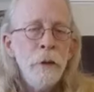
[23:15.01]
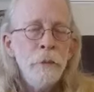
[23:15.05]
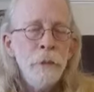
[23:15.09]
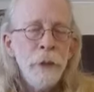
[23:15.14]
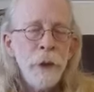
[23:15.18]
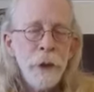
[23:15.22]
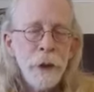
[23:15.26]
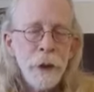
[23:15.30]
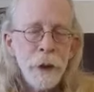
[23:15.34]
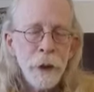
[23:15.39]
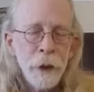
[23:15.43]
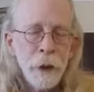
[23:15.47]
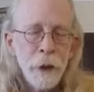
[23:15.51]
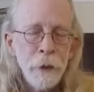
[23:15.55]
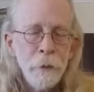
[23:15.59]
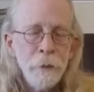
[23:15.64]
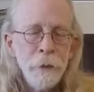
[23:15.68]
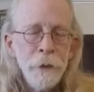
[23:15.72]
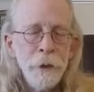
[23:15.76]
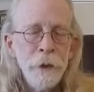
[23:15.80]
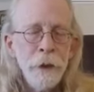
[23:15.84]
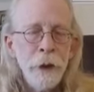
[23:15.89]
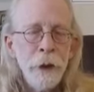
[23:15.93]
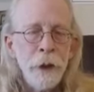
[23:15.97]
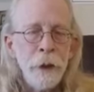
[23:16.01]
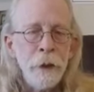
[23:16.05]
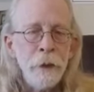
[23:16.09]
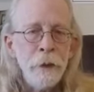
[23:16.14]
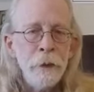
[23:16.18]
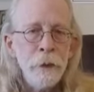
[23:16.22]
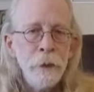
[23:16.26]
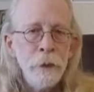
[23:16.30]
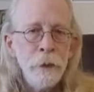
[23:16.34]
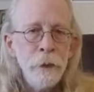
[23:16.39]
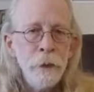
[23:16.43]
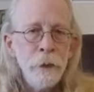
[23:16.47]
but it comes
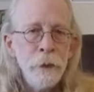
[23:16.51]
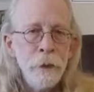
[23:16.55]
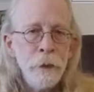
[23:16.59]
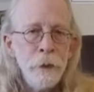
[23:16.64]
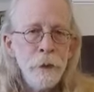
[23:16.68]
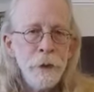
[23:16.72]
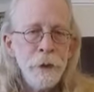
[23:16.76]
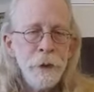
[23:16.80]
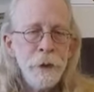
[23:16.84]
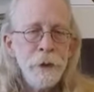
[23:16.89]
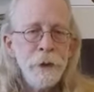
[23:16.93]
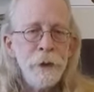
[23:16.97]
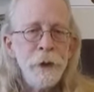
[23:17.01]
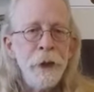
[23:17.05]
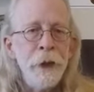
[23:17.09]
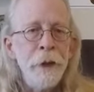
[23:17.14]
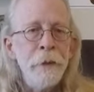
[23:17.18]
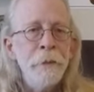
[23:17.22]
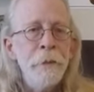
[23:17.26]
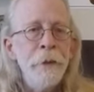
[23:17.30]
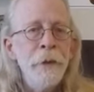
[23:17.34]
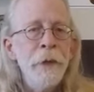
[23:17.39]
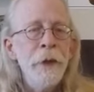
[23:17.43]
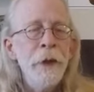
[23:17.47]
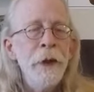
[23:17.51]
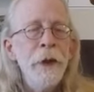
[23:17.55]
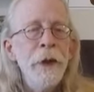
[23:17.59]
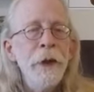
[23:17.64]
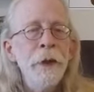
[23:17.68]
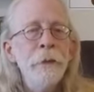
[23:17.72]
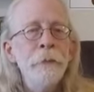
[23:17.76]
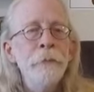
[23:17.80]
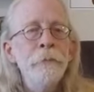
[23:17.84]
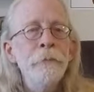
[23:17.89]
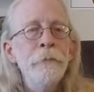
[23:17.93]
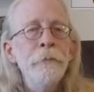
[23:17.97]
down to the same
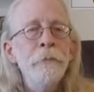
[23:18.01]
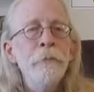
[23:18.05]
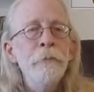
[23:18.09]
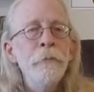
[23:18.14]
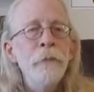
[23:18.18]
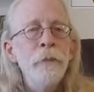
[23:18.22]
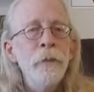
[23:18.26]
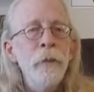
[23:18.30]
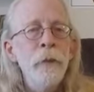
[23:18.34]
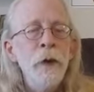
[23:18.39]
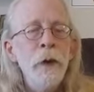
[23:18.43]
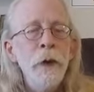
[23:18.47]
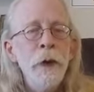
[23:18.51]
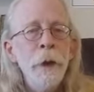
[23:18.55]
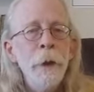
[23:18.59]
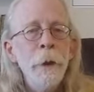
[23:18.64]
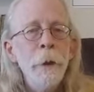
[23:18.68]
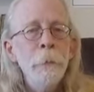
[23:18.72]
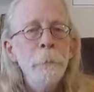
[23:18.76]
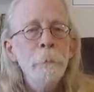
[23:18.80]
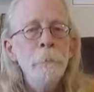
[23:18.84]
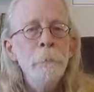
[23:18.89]
thing. Okay?